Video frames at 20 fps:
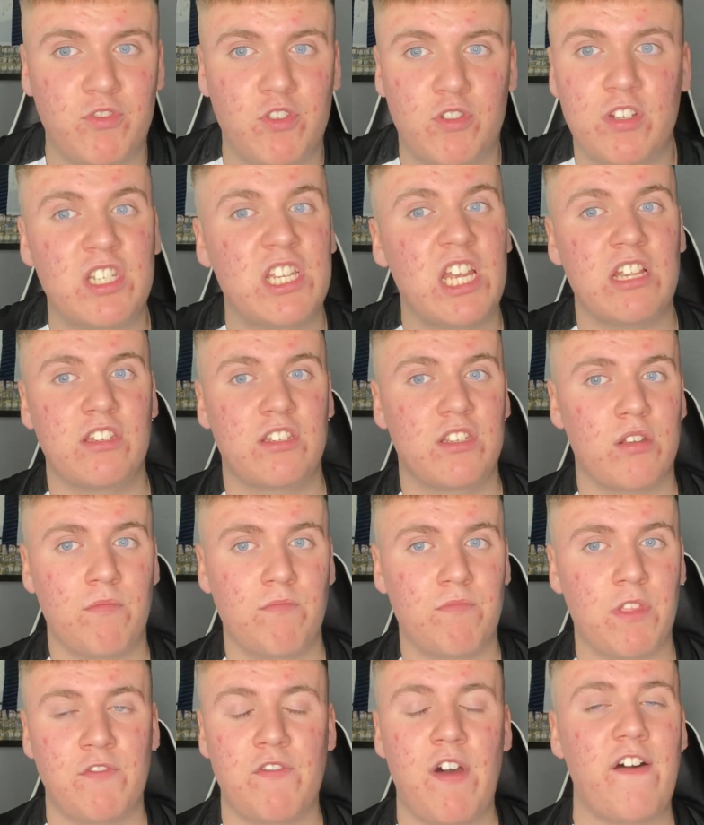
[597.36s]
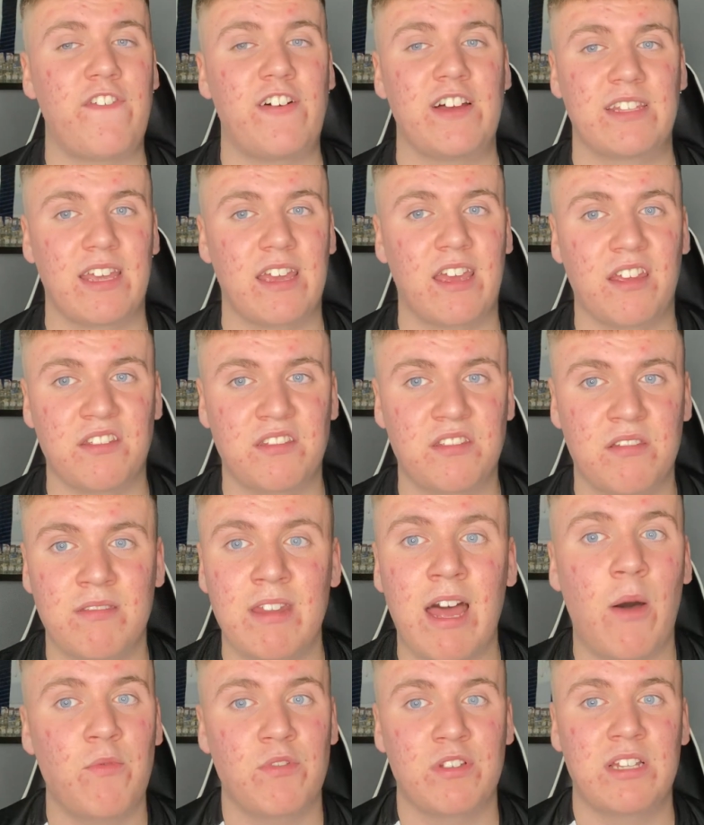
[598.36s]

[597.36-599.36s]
since the Rafa days. That